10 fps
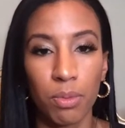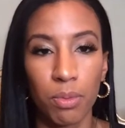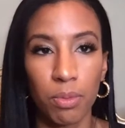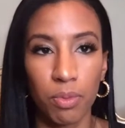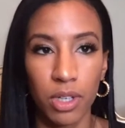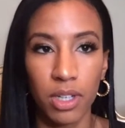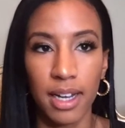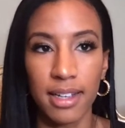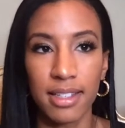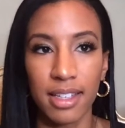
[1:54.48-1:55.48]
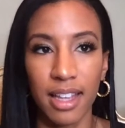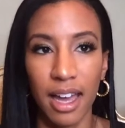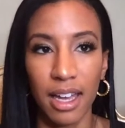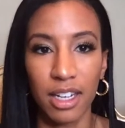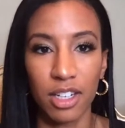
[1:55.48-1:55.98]
realizing
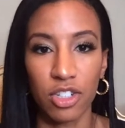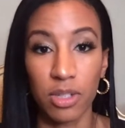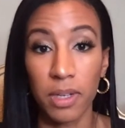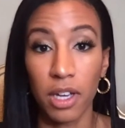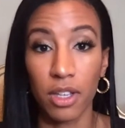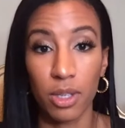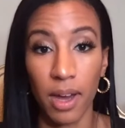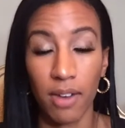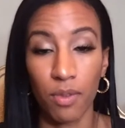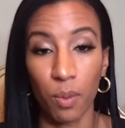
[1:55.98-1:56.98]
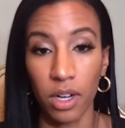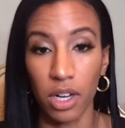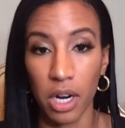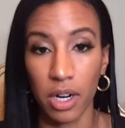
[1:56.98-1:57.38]
that just because you have 1 yard